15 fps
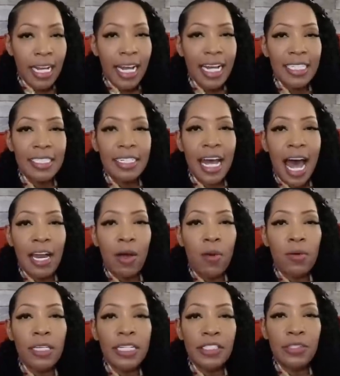is not
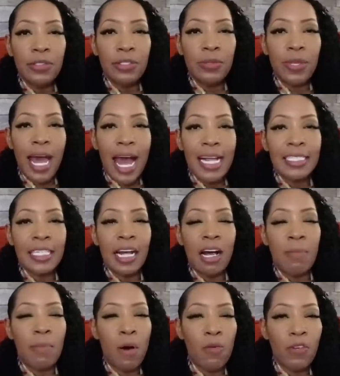only do you guys
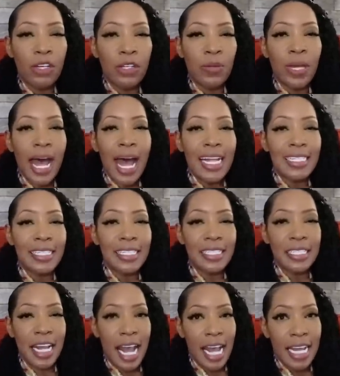come over, you guys
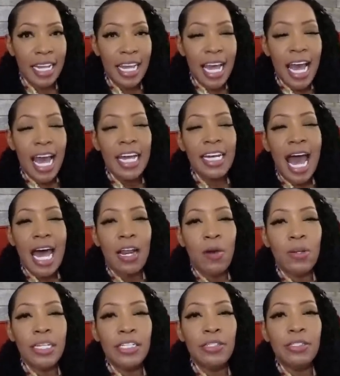stay. And not
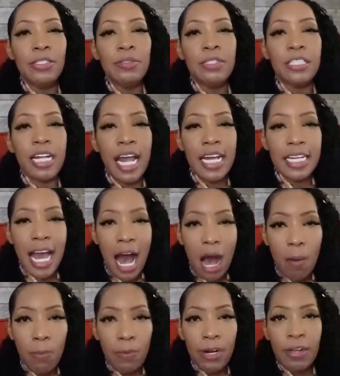only do you stay,
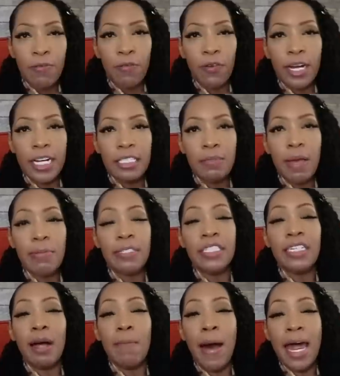y'all bring friends, baby.
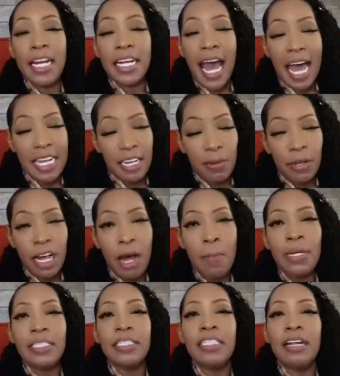Somebody got no
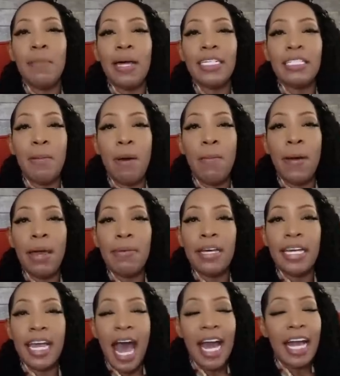comments and somebody's talking about,
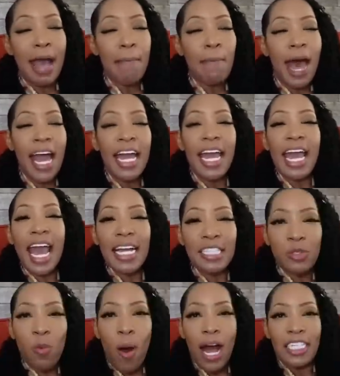baby, I got my
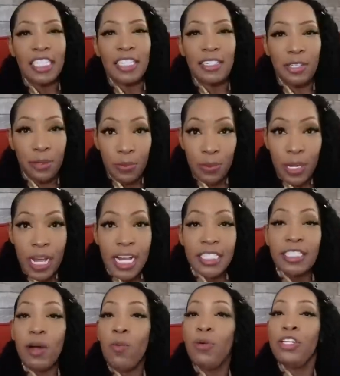ex watching you.
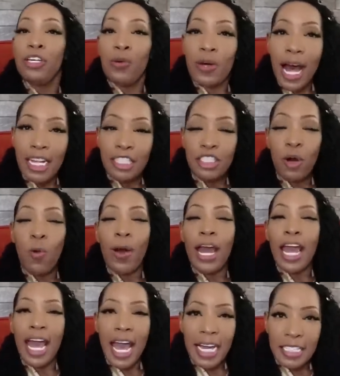So when you got your
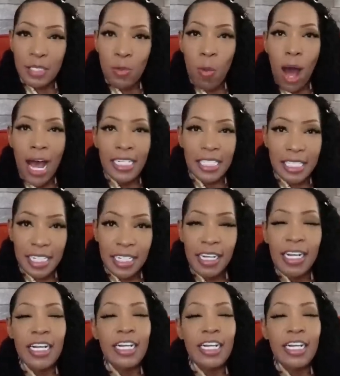ex watching,